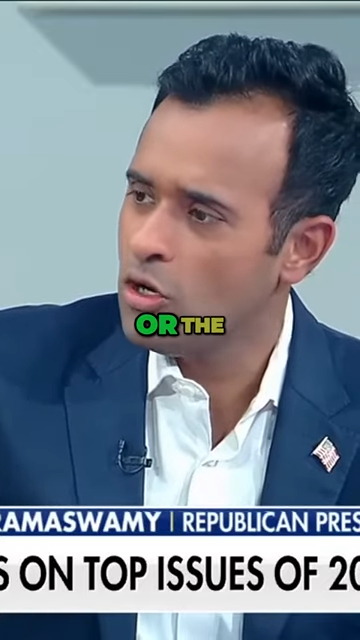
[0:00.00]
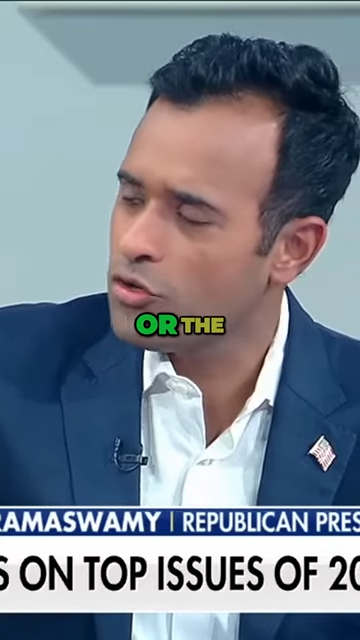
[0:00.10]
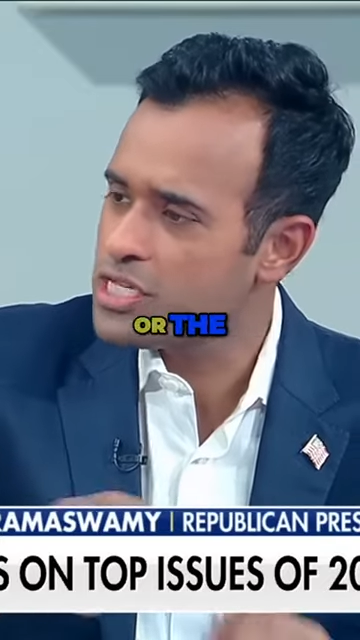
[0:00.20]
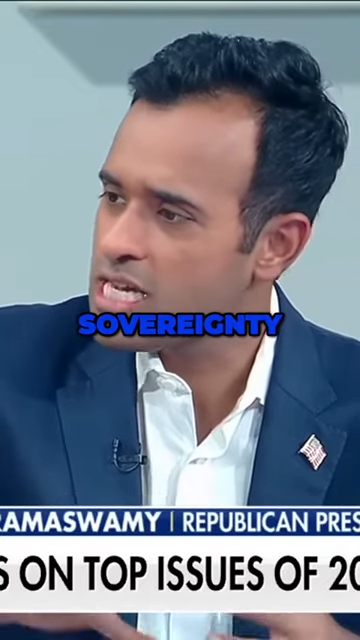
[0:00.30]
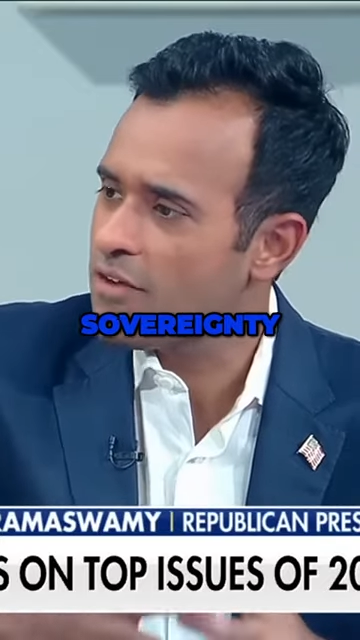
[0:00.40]
or
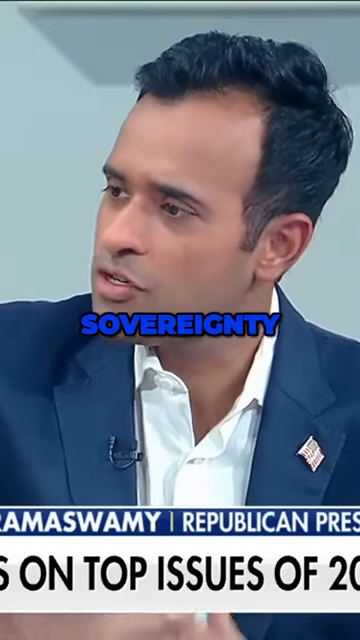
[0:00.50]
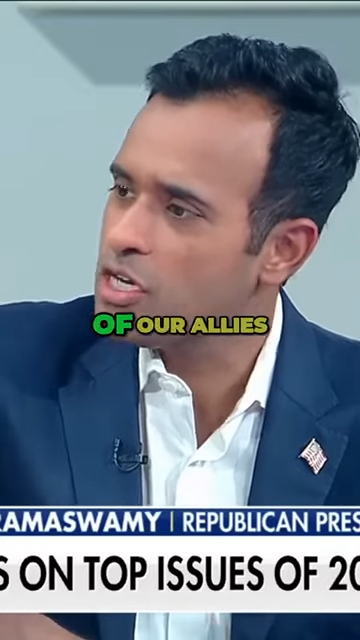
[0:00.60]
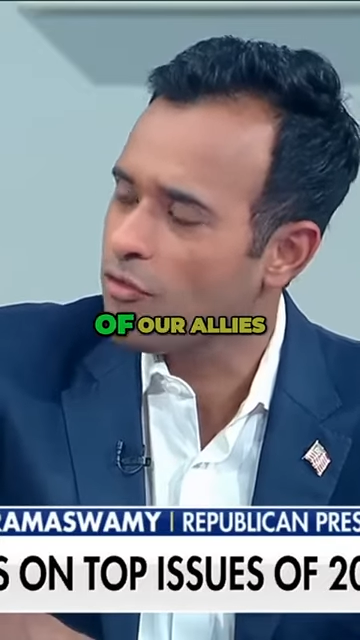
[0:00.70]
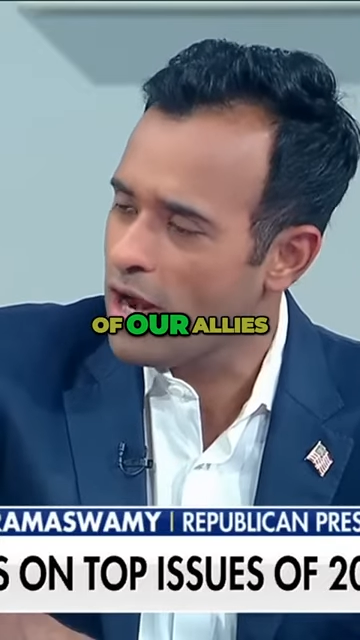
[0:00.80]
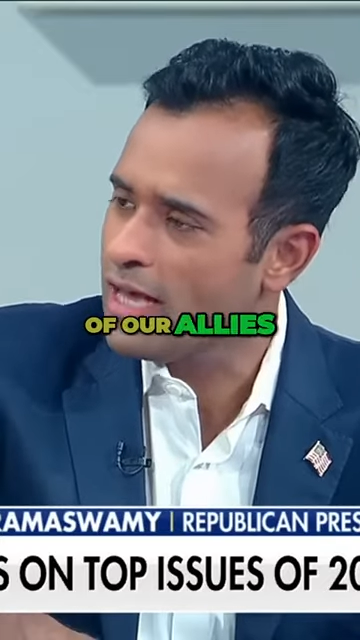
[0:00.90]
the sovereignty
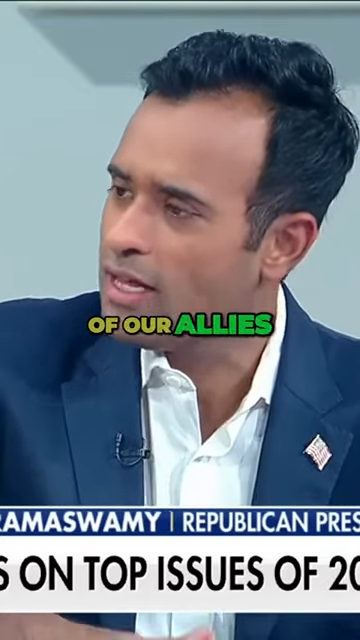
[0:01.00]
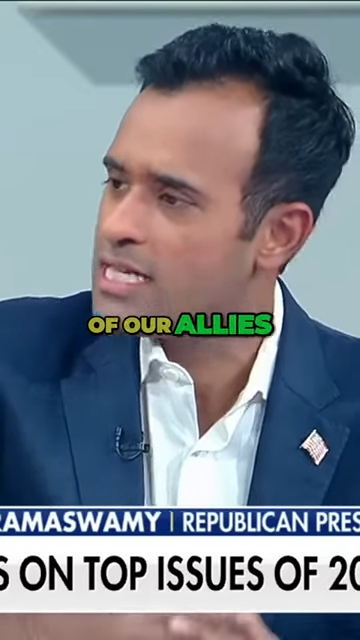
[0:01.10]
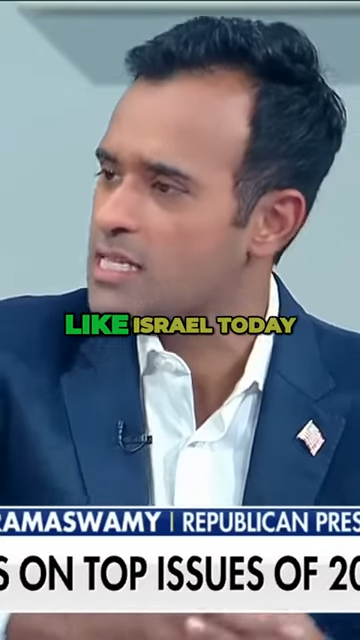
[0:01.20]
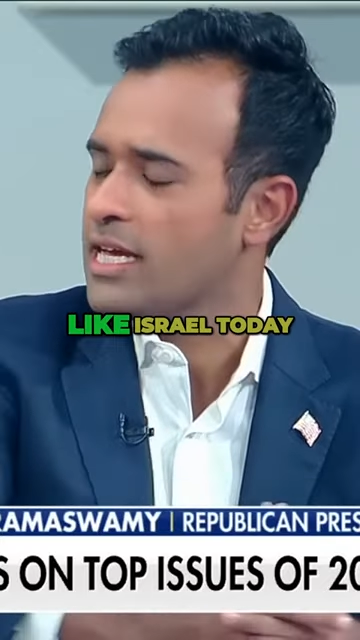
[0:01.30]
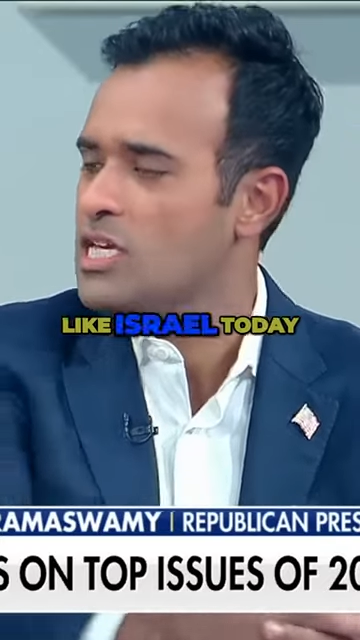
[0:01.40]
of our
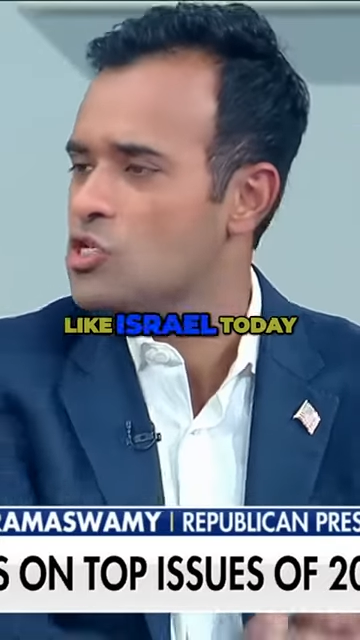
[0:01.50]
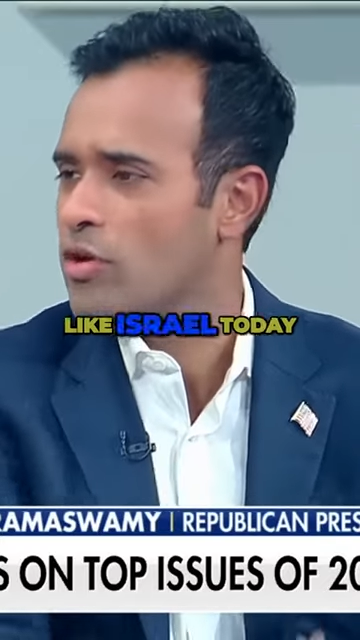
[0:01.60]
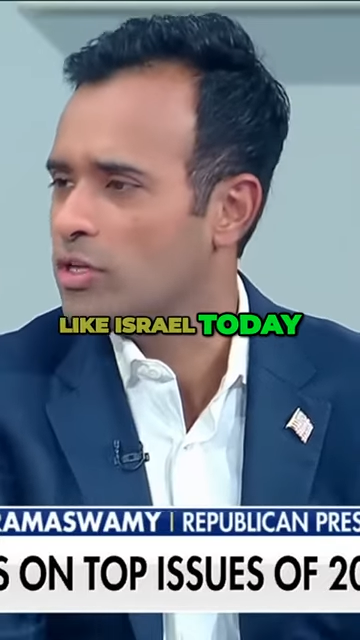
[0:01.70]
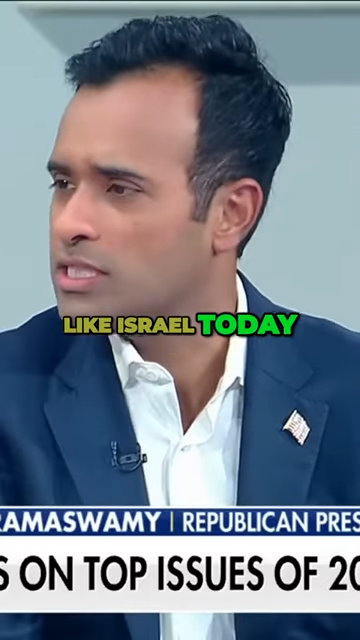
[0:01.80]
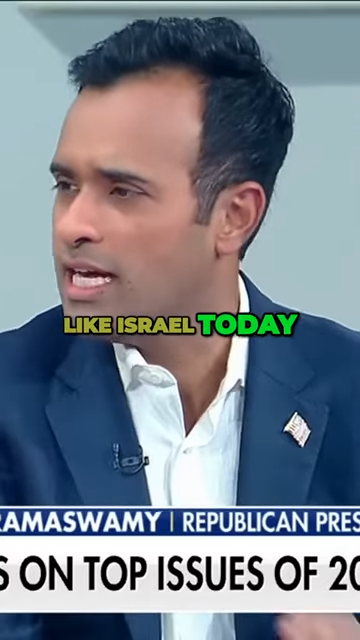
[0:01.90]
allies like
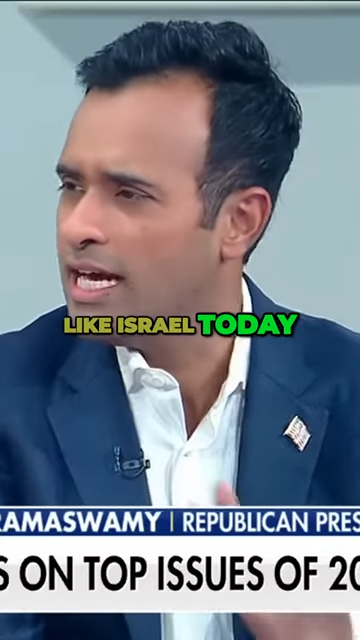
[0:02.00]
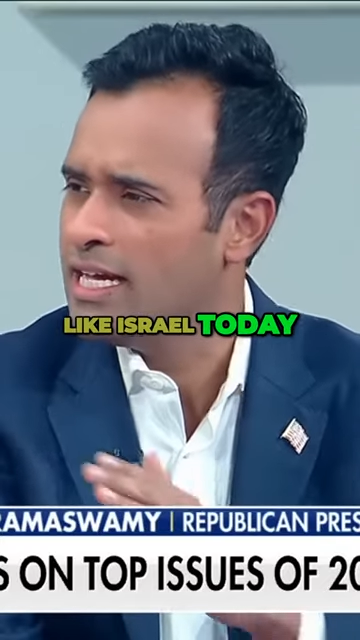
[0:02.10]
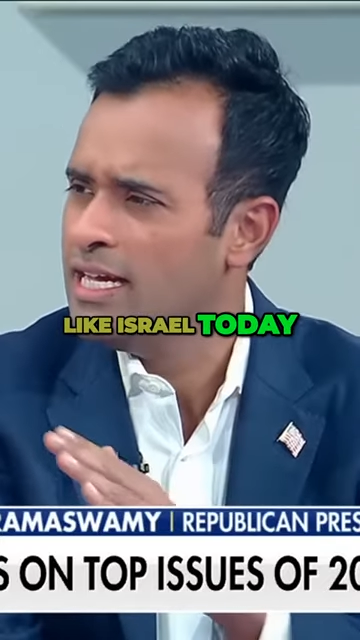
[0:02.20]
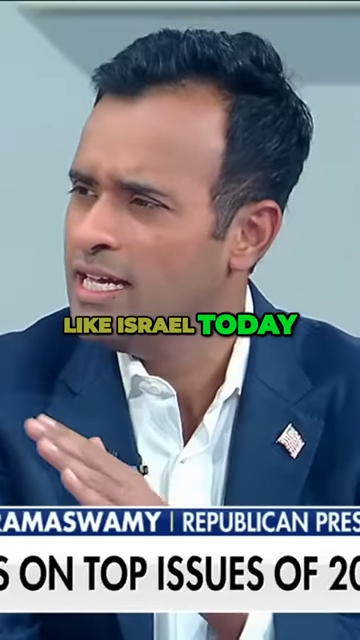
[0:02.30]
Israel today?